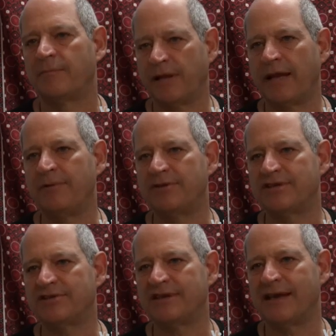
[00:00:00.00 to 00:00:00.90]
play
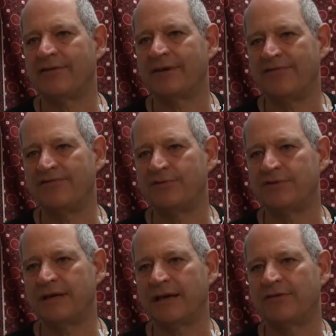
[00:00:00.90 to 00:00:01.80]
music together, eat food
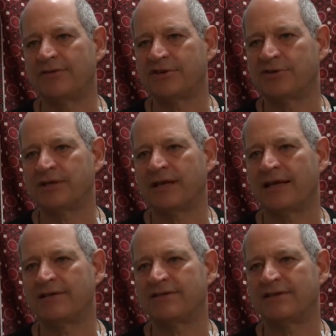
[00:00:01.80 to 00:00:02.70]
together, and
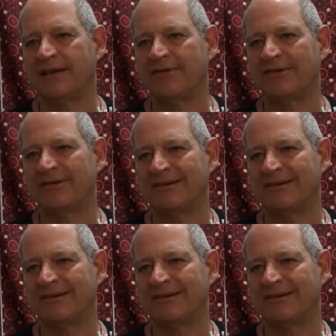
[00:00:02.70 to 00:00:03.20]
socialize together.